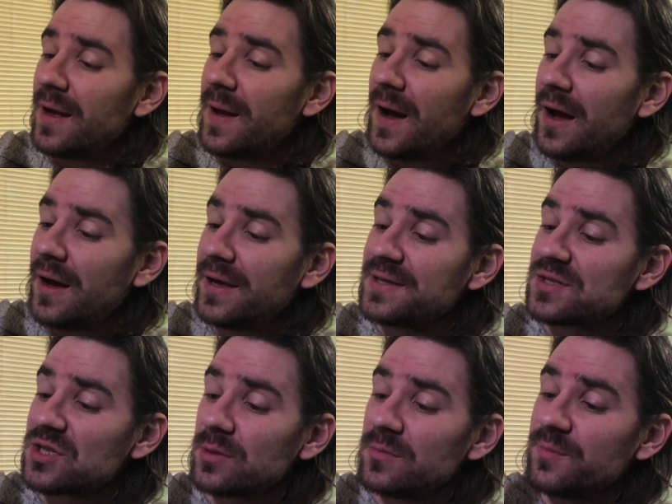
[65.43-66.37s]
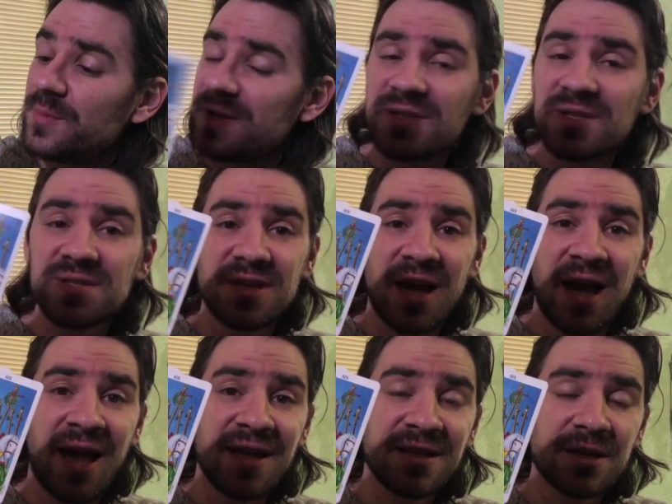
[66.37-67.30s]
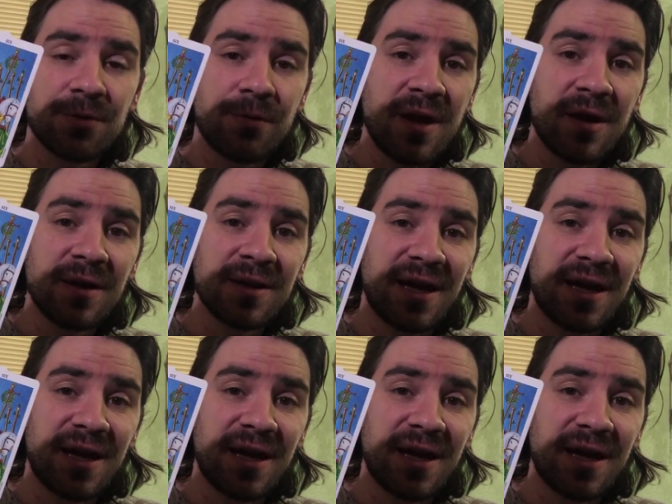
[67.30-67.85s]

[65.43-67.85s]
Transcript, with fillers: In terms of business and career,